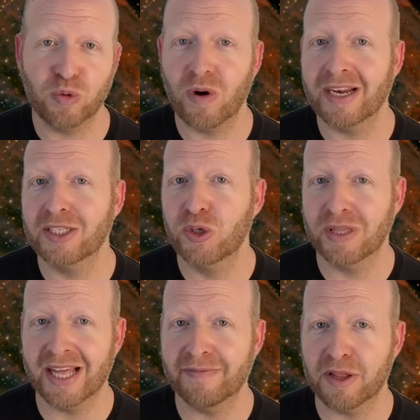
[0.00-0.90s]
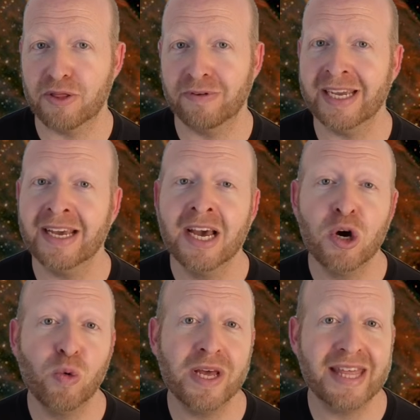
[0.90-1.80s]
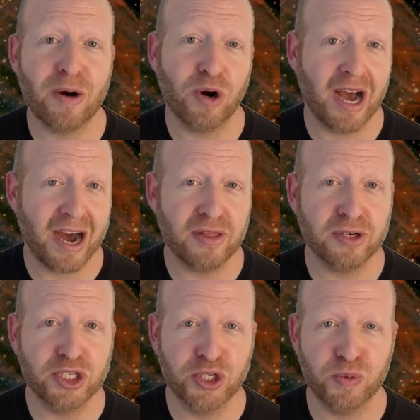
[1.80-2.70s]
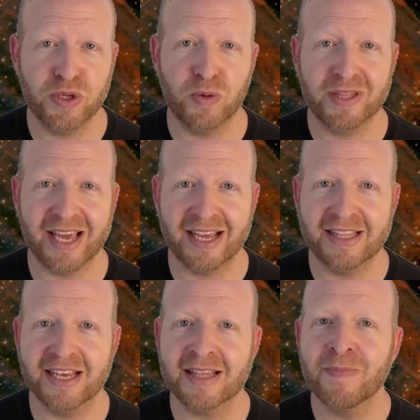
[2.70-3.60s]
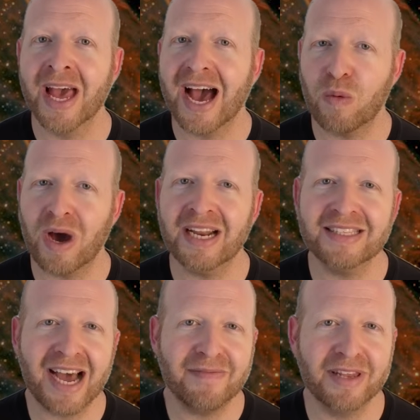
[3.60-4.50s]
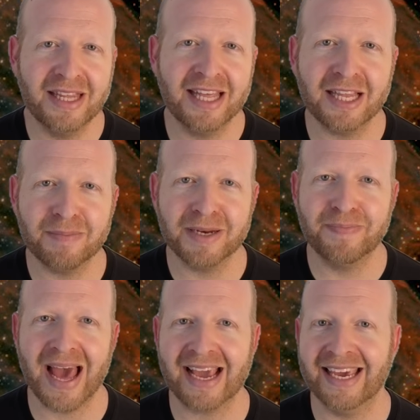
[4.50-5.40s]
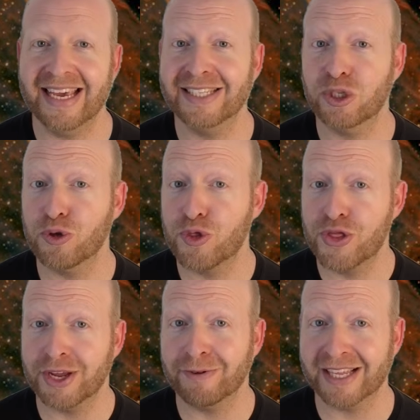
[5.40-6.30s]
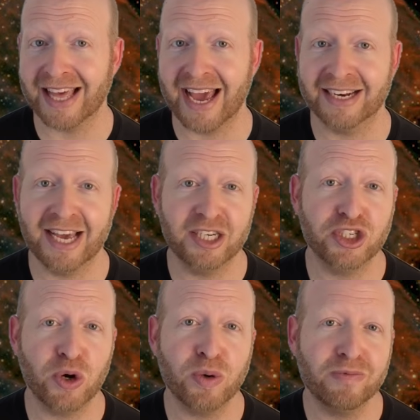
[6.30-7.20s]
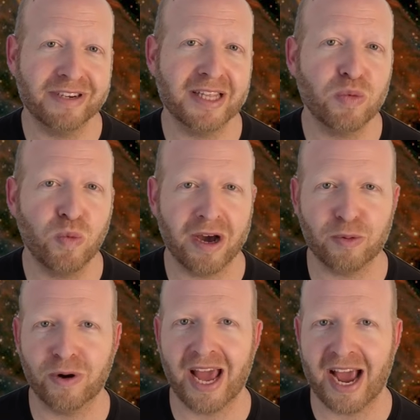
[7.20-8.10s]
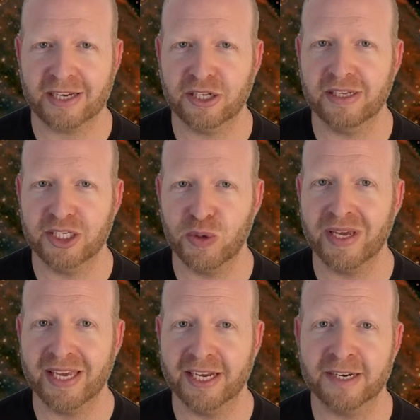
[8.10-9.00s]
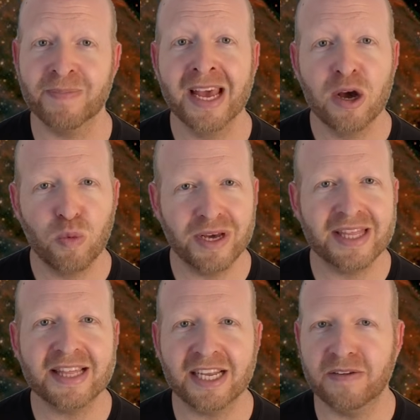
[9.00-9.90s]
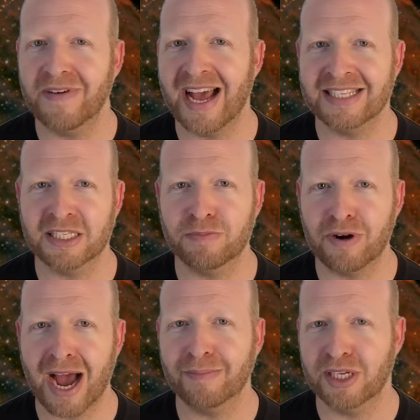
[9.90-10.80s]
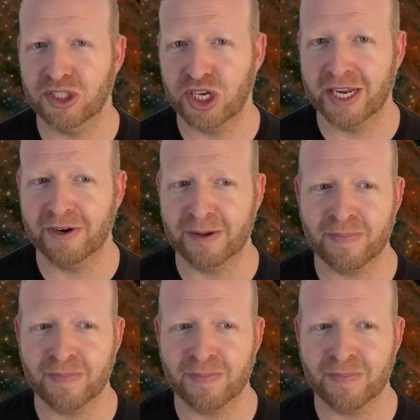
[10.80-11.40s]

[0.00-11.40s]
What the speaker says: 1 to level 3 with our other 2 use cases, I want to dive a little bit back into theory land and show you really what we're actually doing here with this advanced prompt engineering.